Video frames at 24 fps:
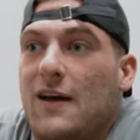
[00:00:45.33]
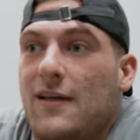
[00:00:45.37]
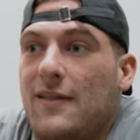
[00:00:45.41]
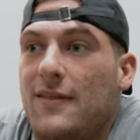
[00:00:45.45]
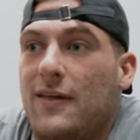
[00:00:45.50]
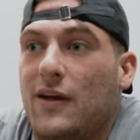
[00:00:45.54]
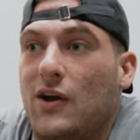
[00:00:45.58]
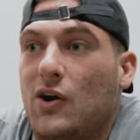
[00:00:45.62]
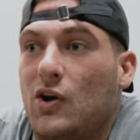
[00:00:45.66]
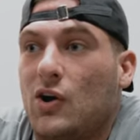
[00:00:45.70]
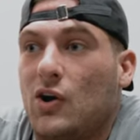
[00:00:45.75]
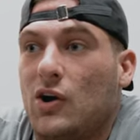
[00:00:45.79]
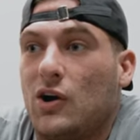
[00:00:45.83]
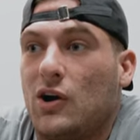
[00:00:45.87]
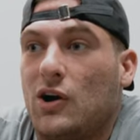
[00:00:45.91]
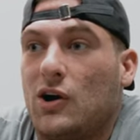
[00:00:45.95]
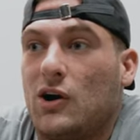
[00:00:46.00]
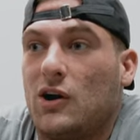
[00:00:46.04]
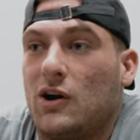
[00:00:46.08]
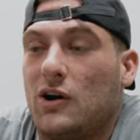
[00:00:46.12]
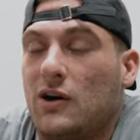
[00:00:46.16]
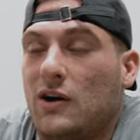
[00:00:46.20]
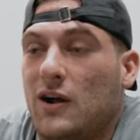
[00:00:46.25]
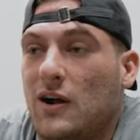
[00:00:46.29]

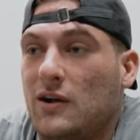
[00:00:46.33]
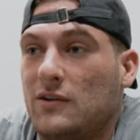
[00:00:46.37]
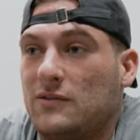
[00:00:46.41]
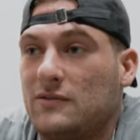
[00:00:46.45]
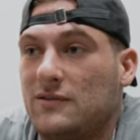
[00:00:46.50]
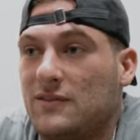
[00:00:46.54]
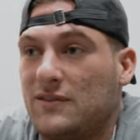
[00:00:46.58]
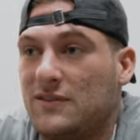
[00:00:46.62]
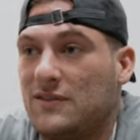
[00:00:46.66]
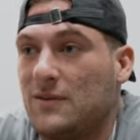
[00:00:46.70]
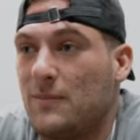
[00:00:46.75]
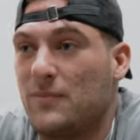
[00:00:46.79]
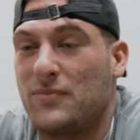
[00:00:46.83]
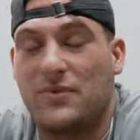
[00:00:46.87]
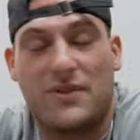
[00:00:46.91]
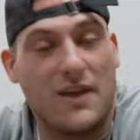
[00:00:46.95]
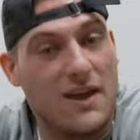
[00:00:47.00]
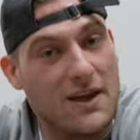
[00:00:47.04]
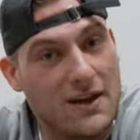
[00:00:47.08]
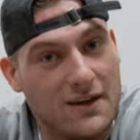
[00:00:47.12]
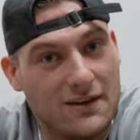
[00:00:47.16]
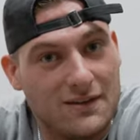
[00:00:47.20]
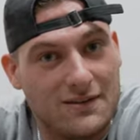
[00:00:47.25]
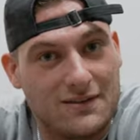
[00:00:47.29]
they're some
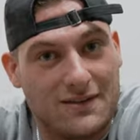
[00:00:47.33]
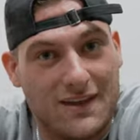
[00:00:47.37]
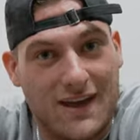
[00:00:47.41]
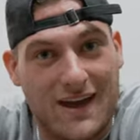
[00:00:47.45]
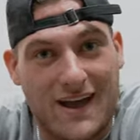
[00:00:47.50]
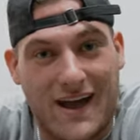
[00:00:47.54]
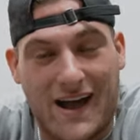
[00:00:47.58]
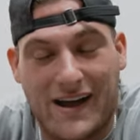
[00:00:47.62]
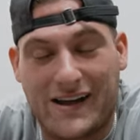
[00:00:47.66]
things that